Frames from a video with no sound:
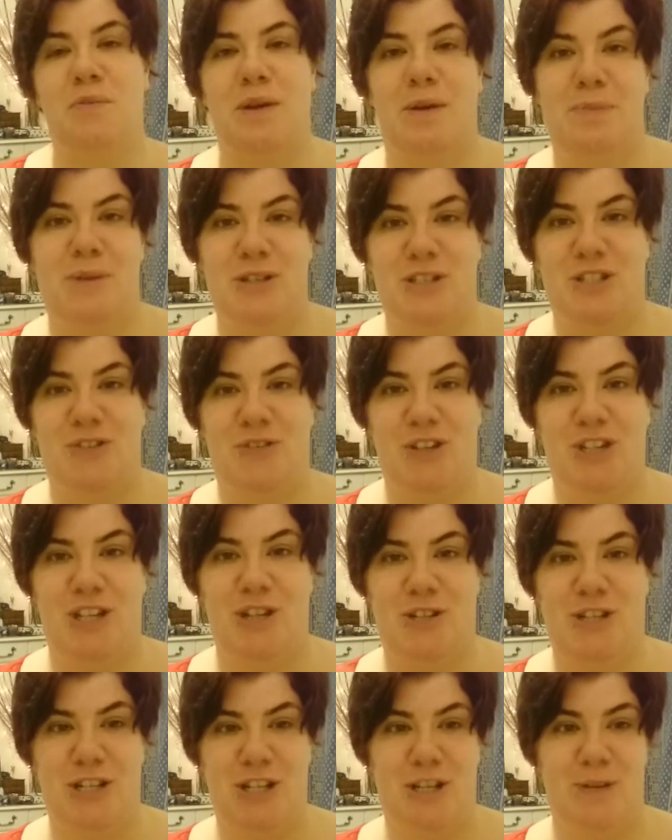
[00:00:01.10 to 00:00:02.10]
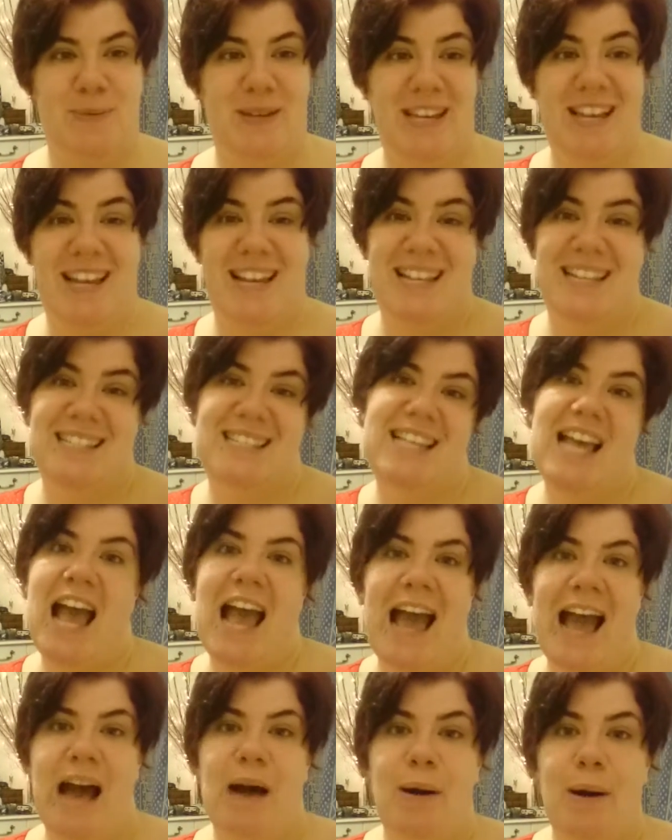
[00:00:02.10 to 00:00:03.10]
my beautiful YouTubers,
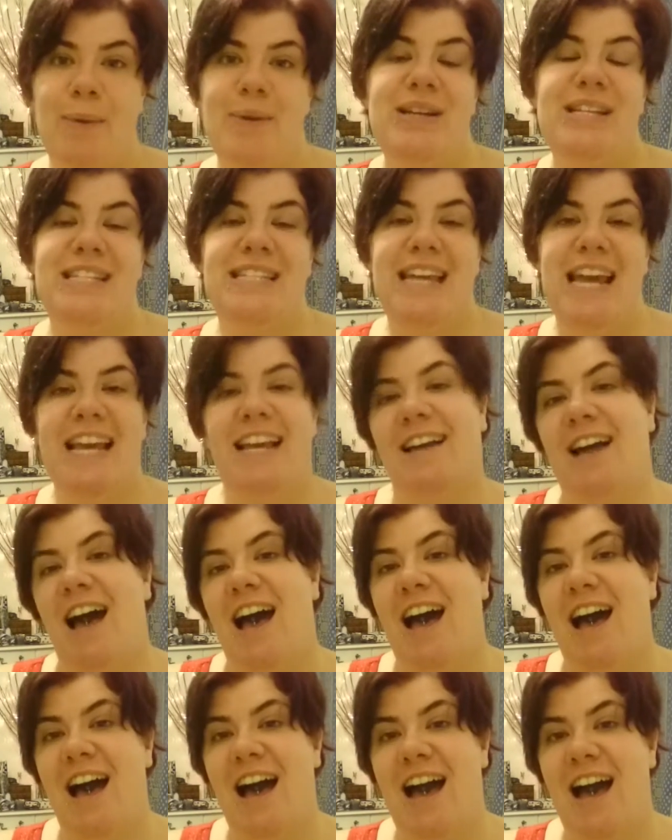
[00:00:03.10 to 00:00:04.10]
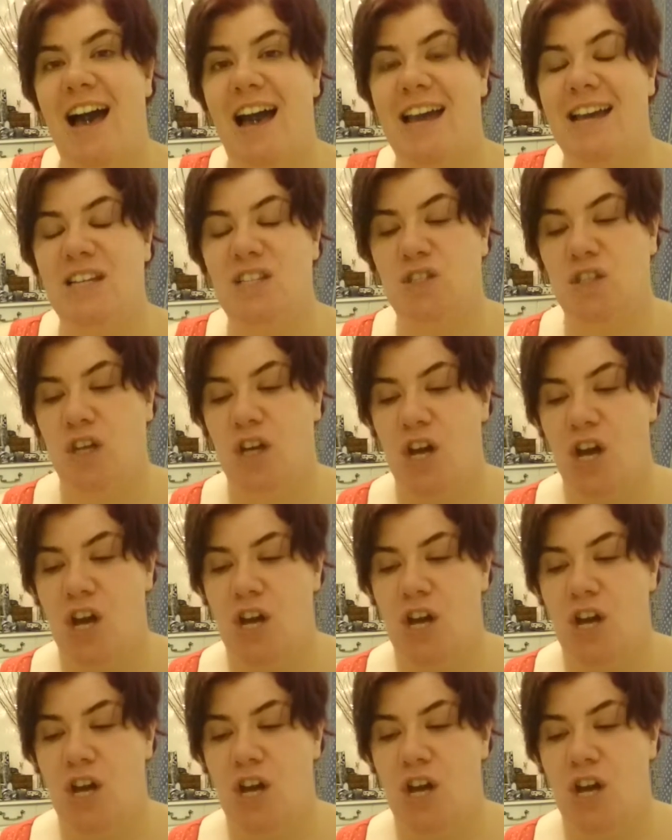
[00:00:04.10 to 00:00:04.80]
how are we today, guys?